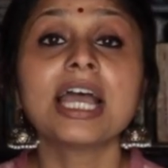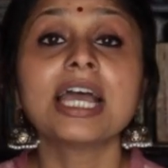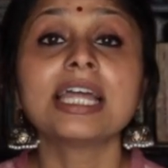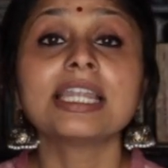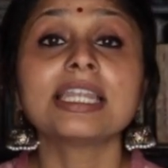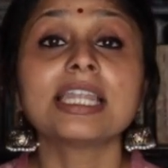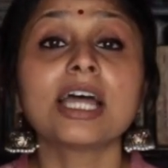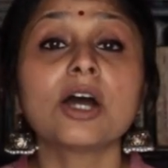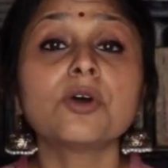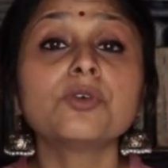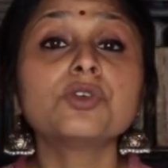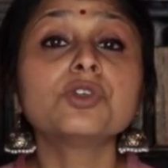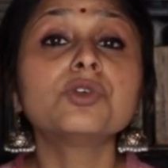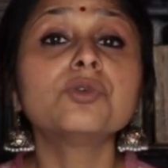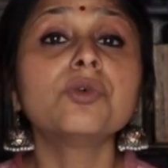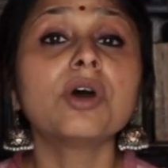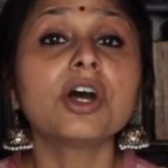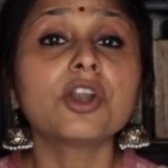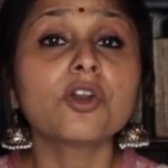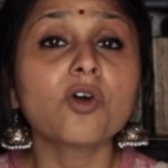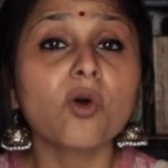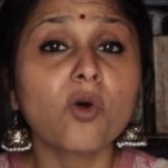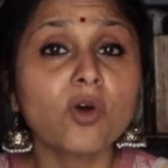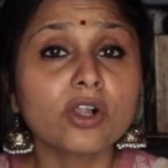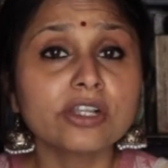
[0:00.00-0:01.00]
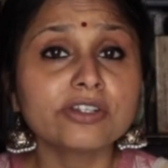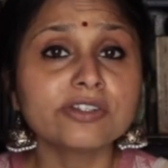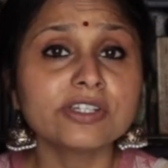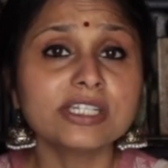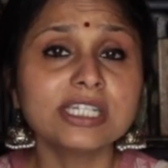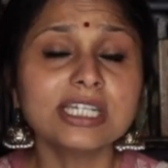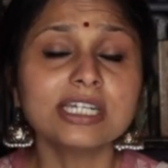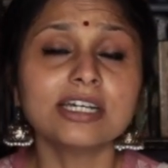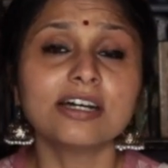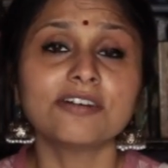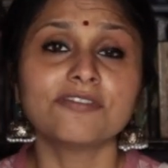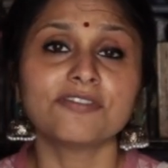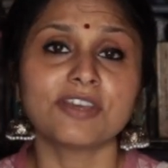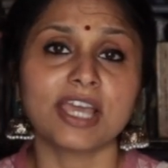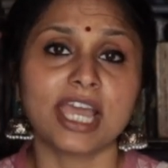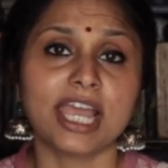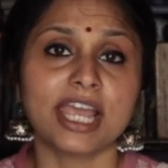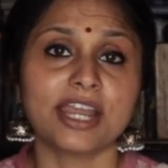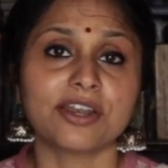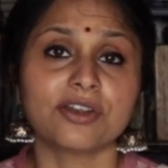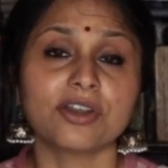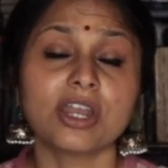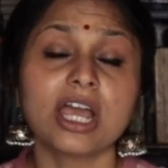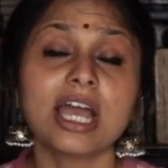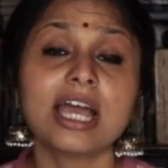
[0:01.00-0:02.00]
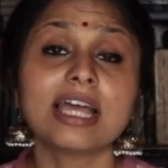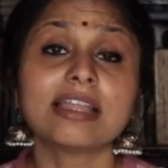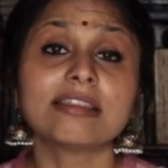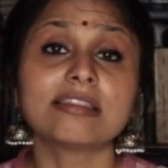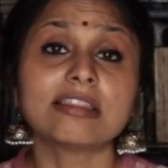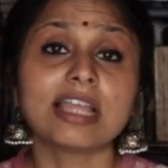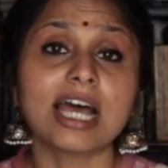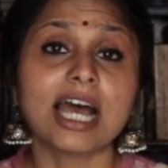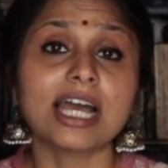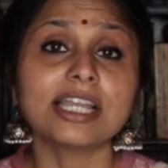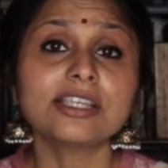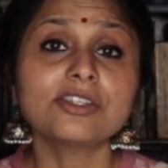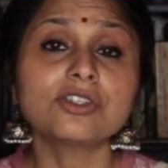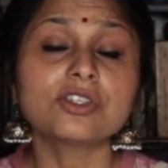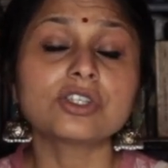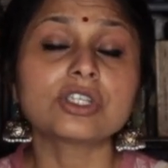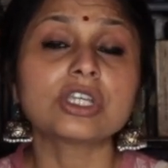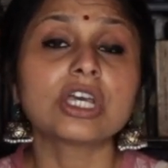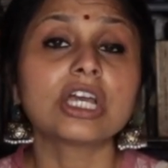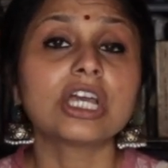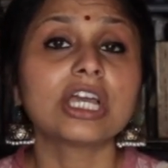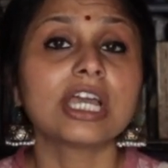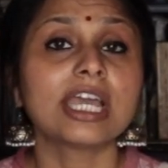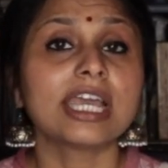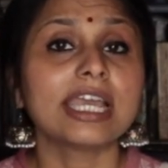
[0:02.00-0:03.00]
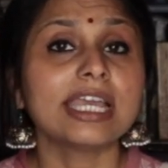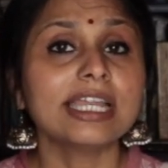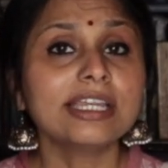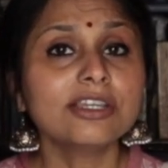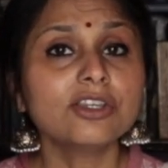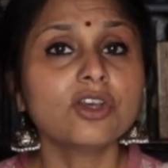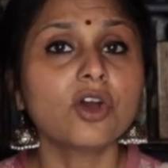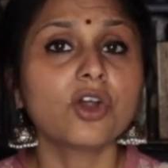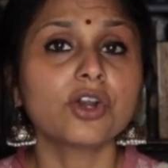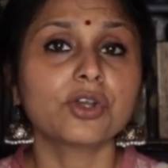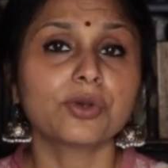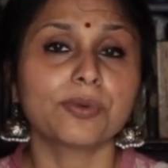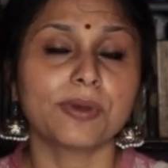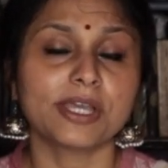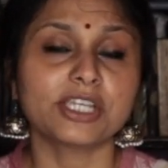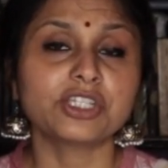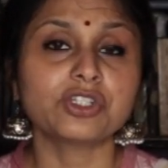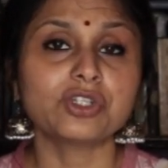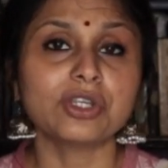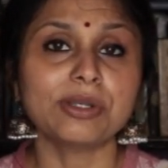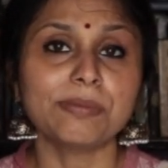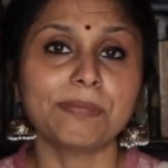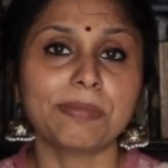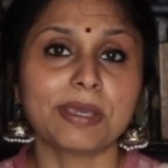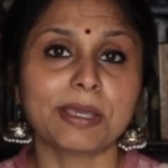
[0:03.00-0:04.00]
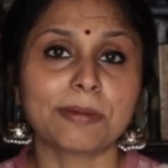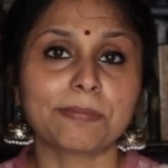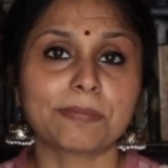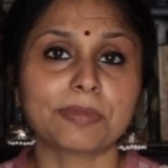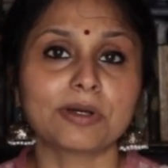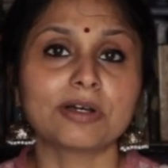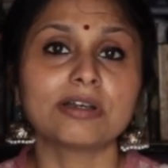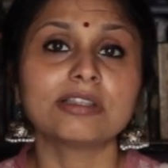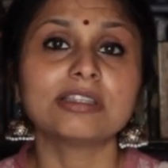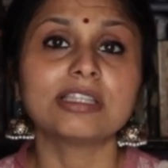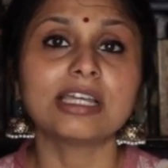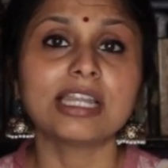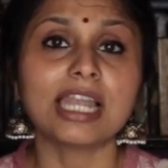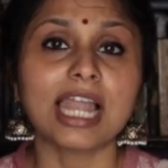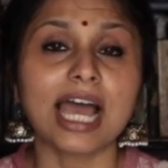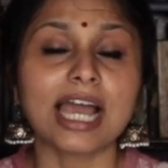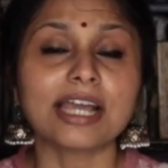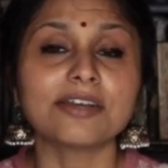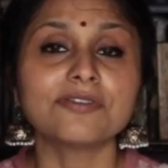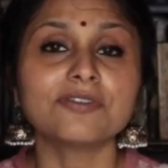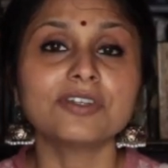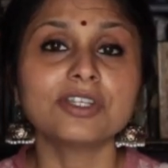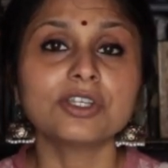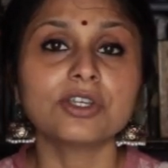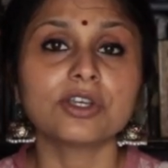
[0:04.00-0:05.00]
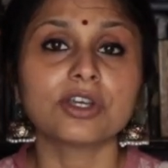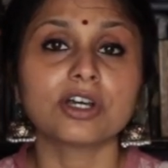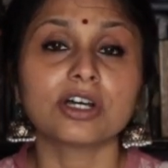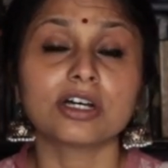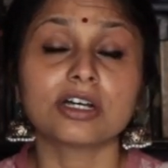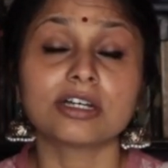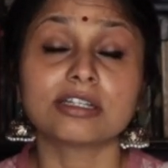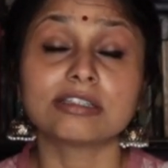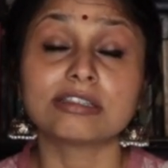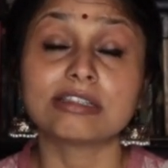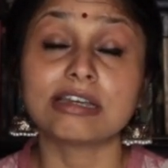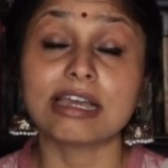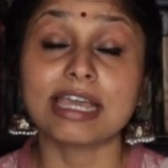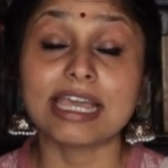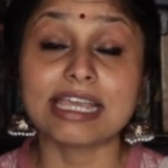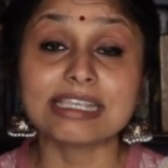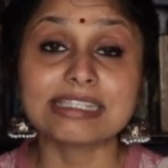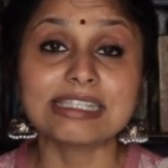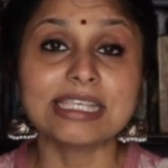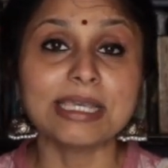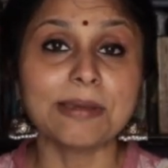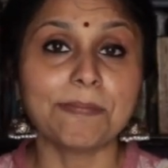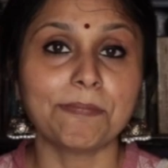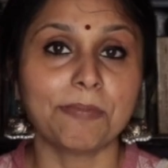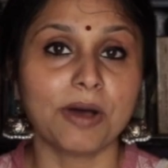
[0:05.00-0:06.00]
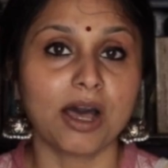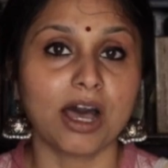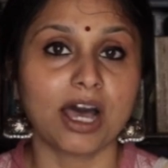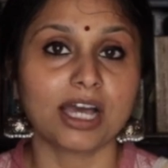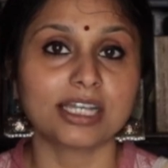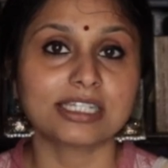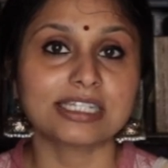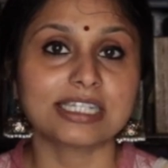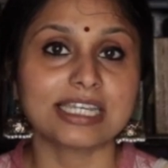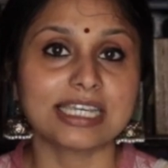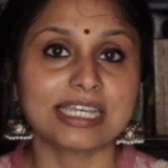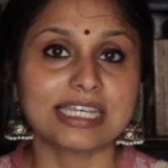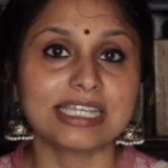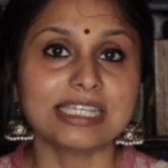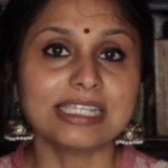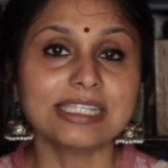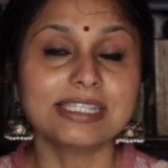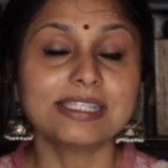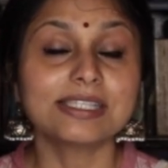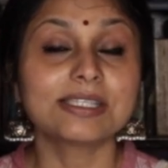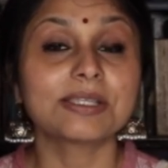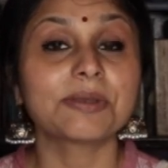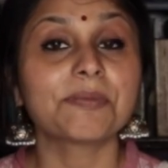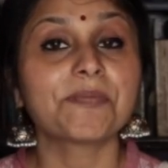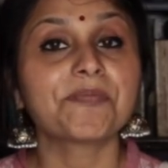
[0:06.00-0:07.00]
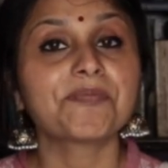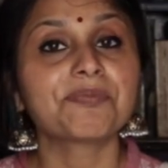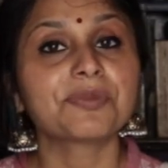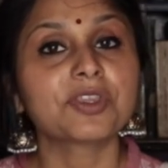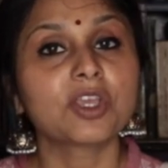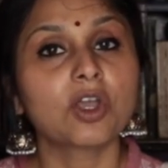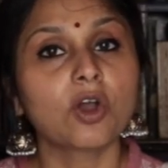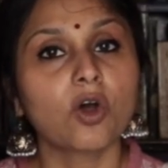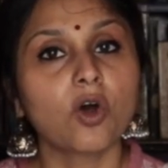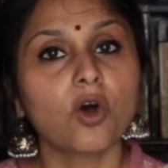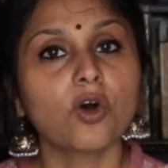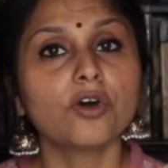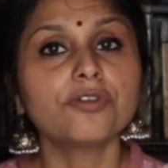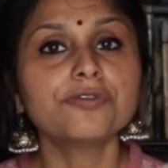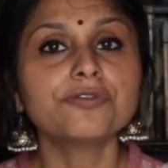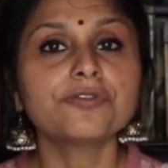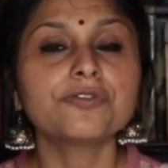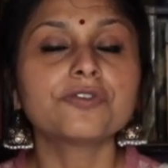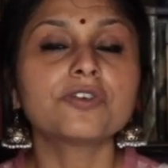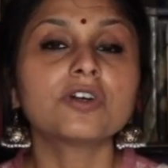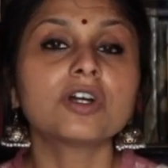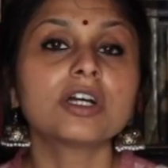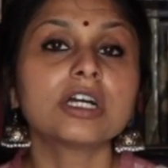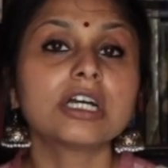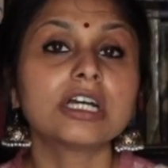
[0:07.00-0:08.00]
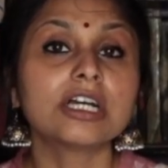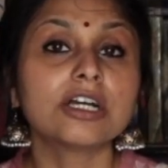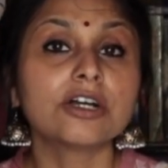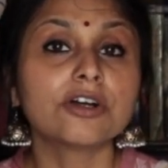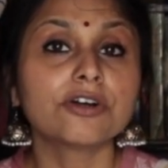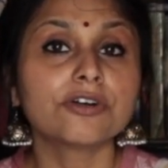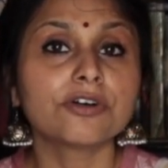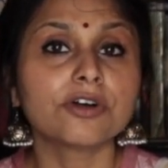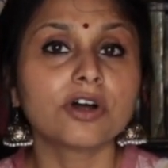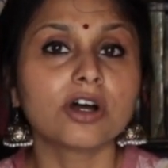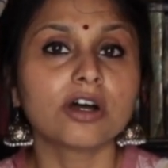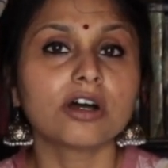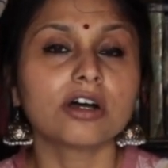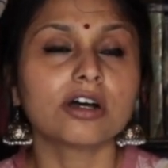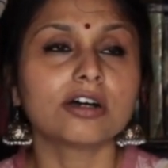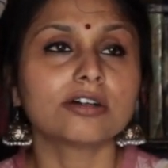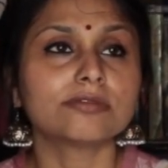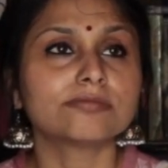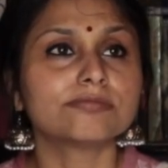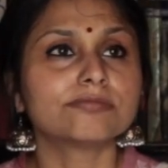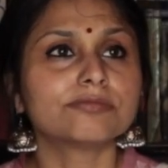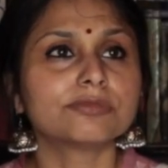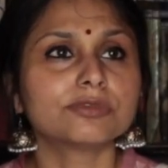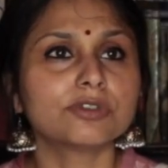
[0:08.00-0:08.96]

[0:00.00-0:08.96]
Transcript: Now you are already aware that in your question paper the essay part is of uh,